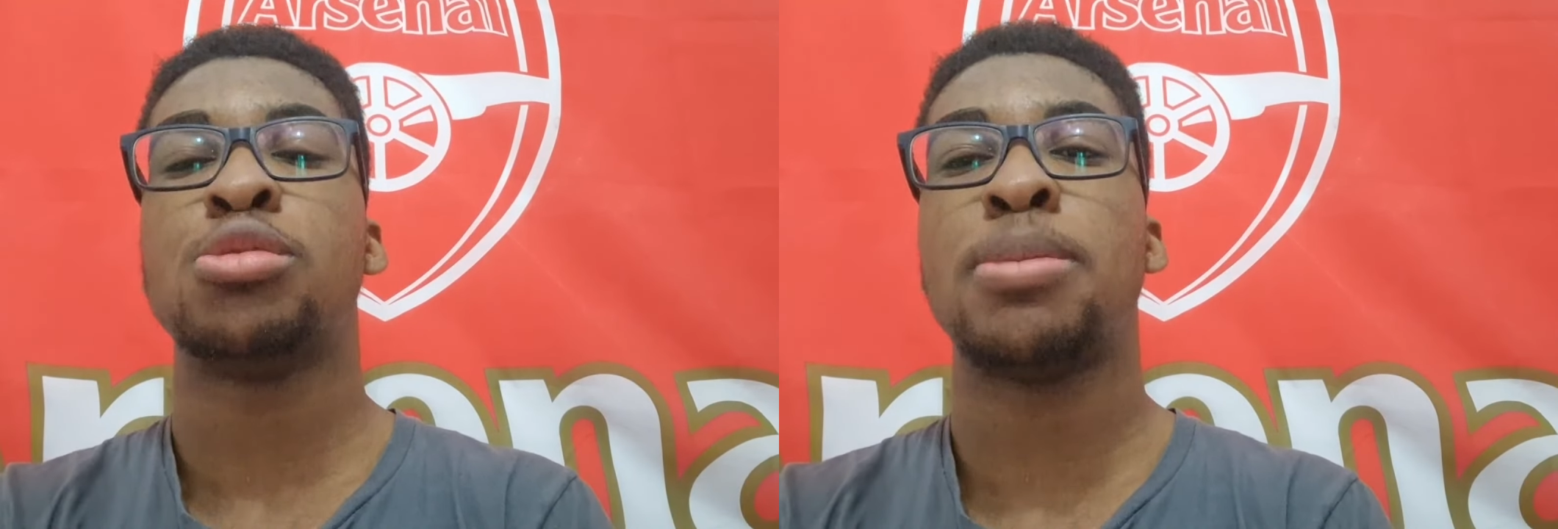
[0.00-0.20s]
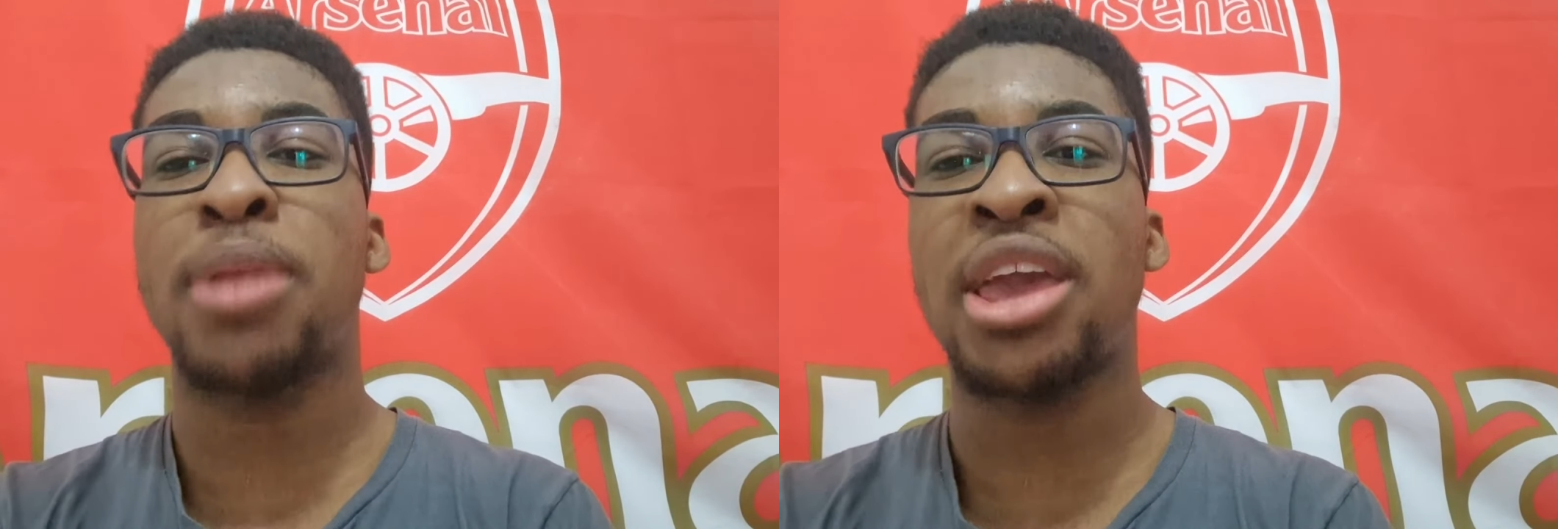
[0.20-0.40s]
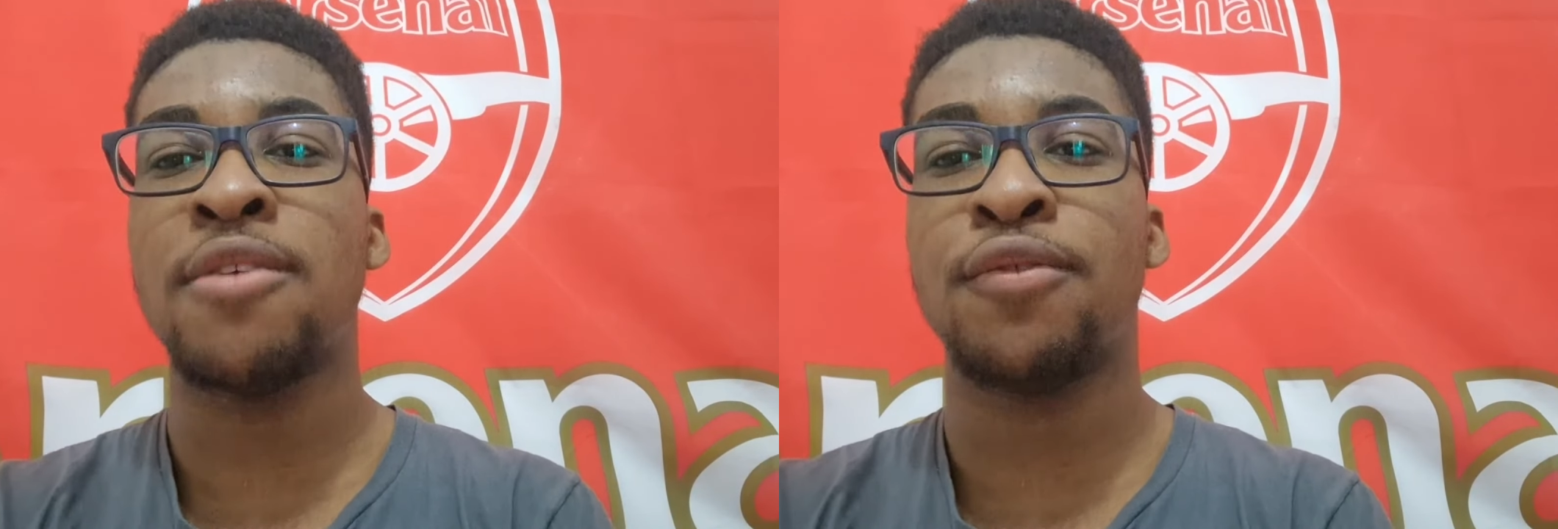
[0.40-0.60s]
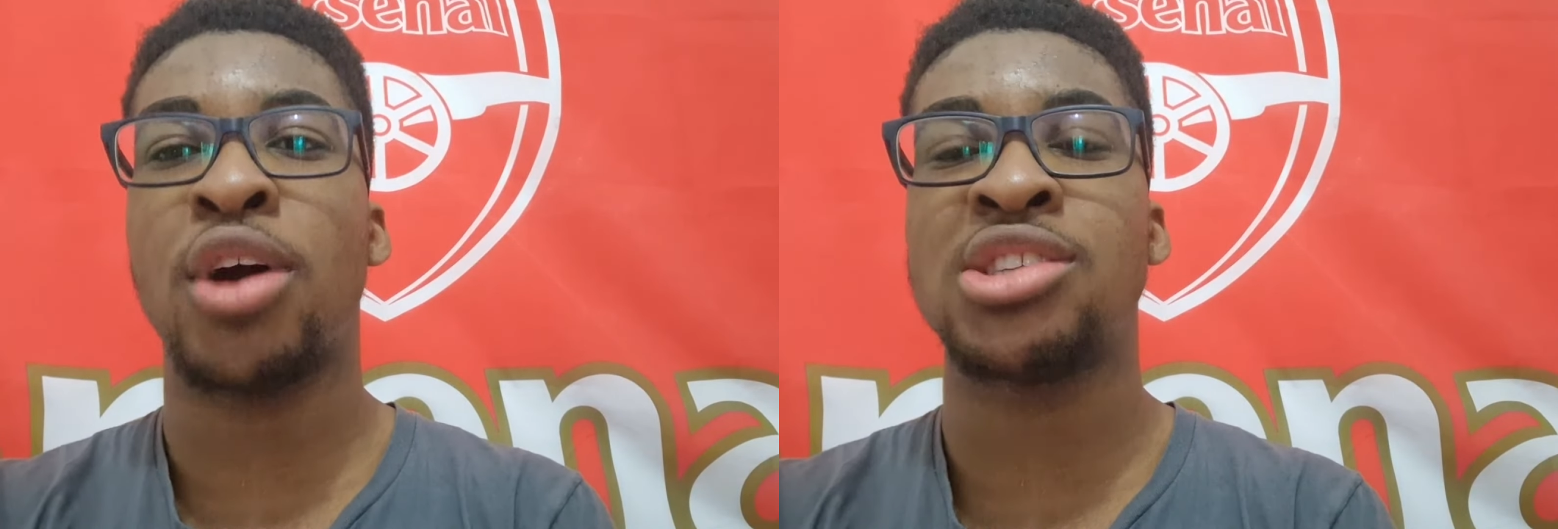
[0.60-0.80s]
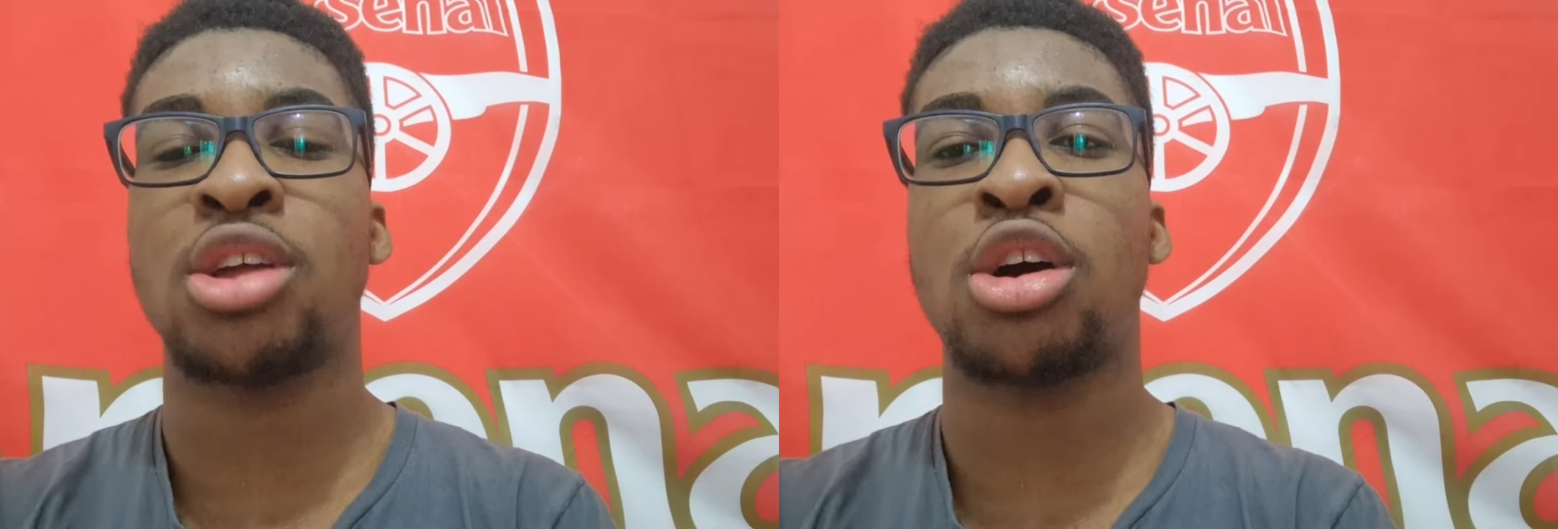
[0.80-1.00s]
to be playing
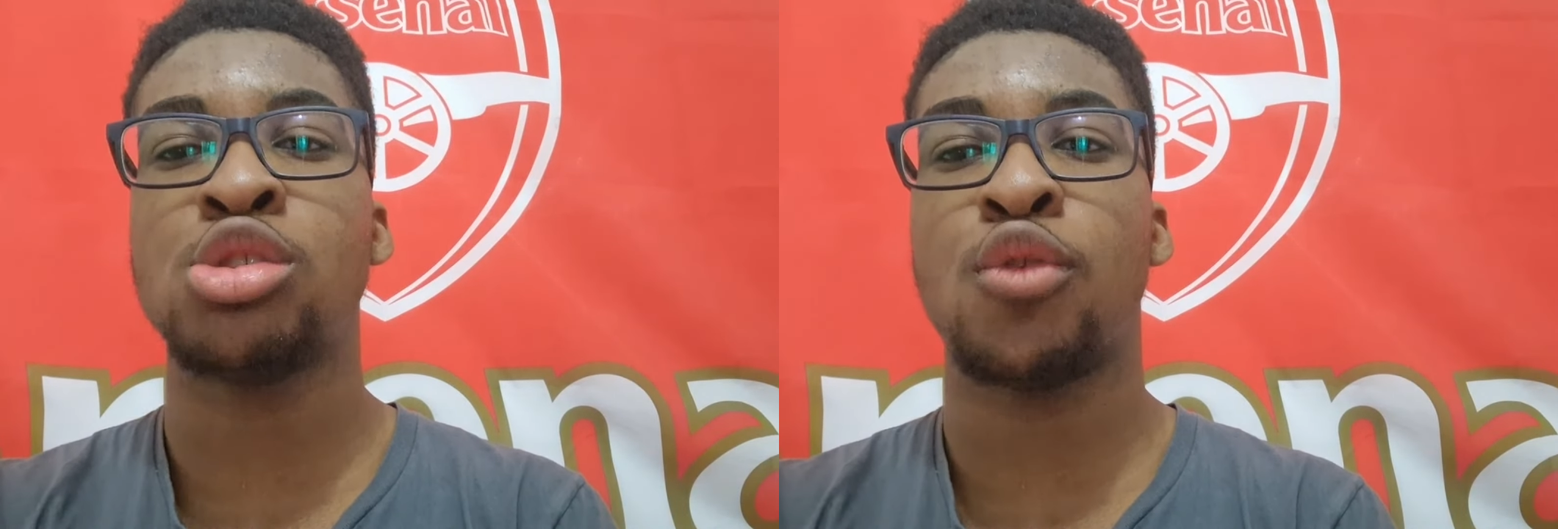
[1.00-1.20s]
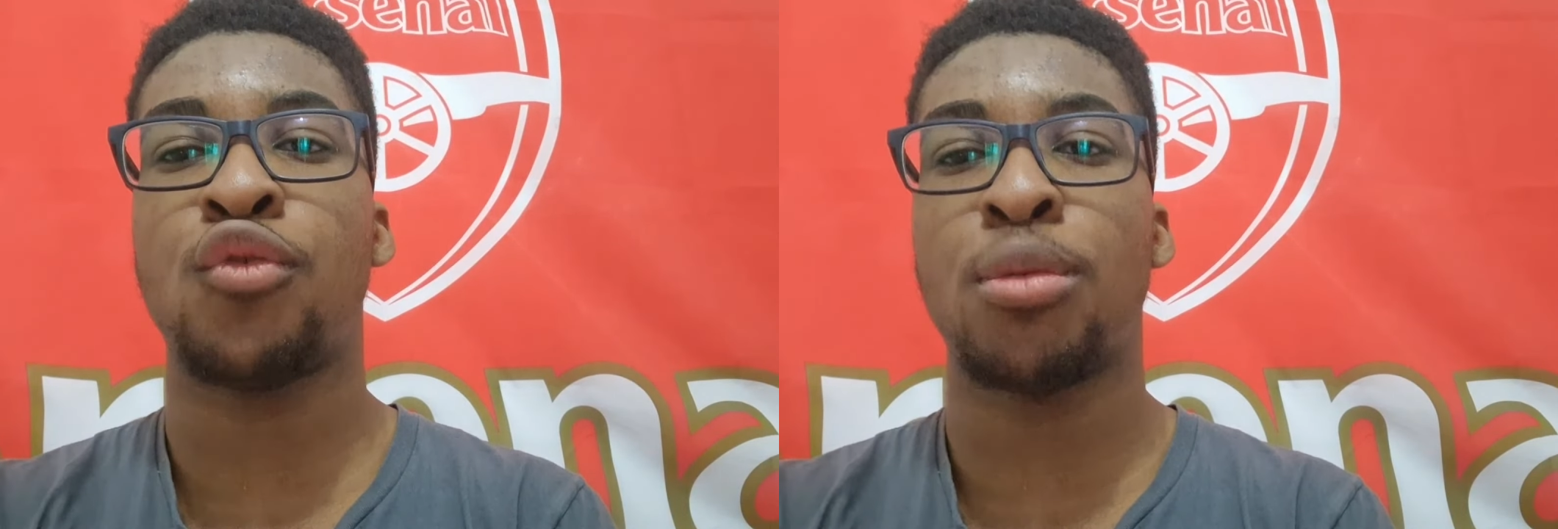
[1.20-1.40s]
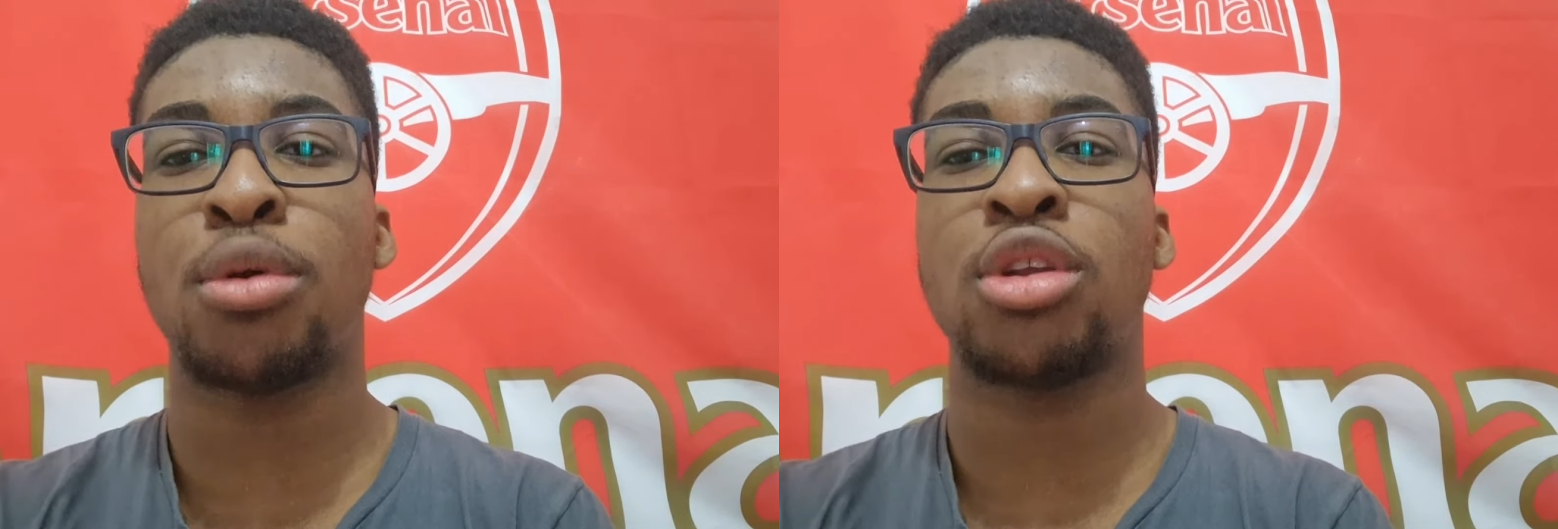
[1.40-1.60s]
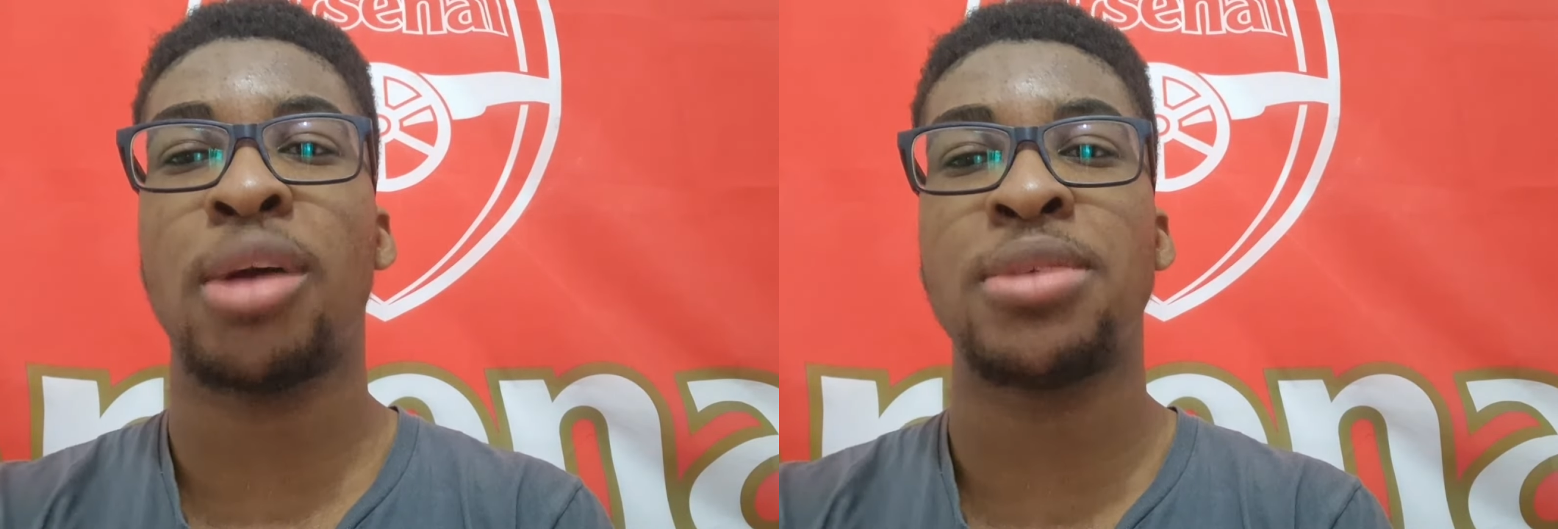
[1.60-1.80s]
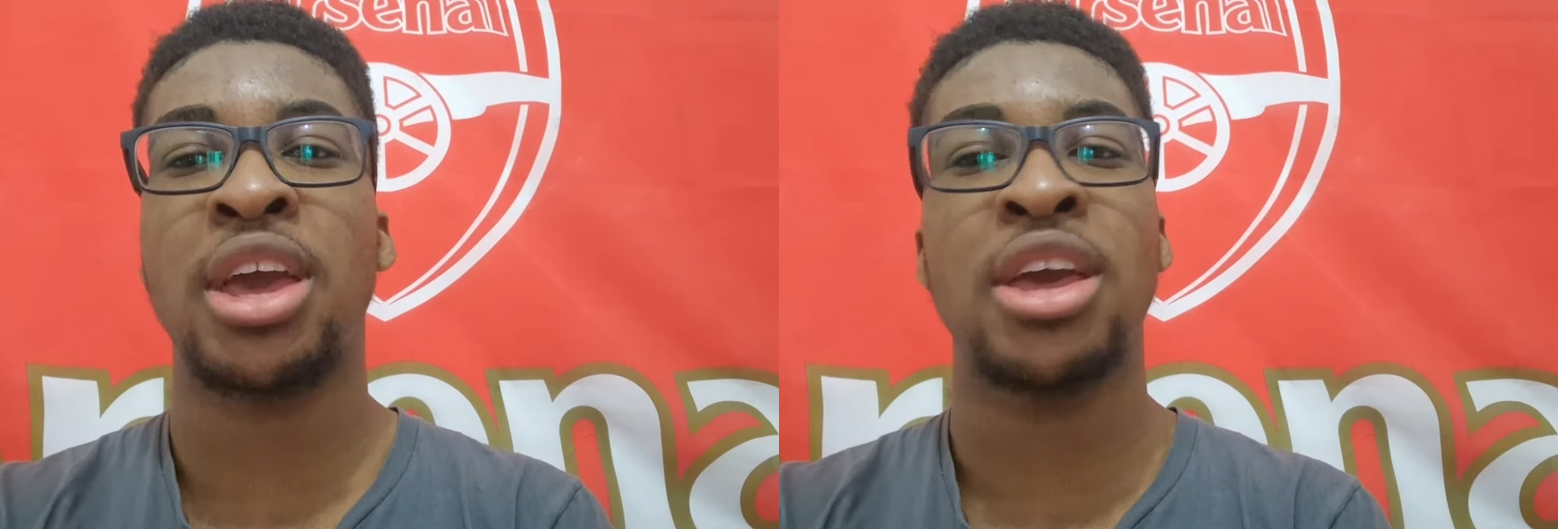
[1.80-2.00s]
for, as in Arsenal Football
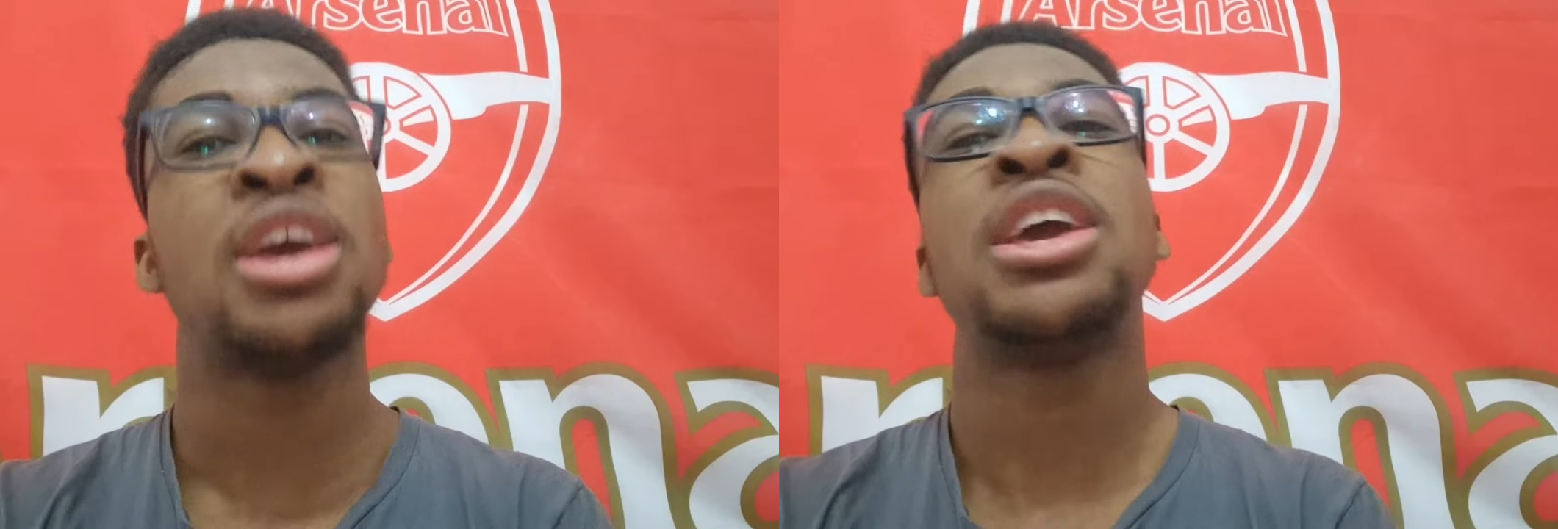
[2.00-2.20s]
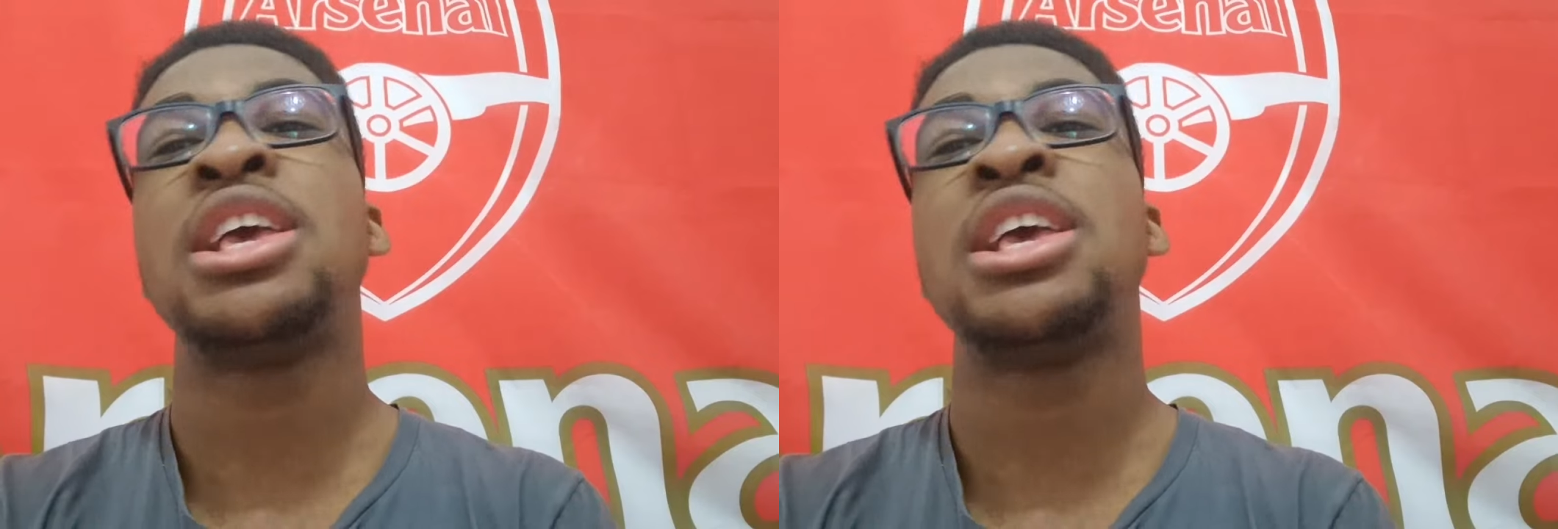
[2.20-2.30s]
Club, yeah?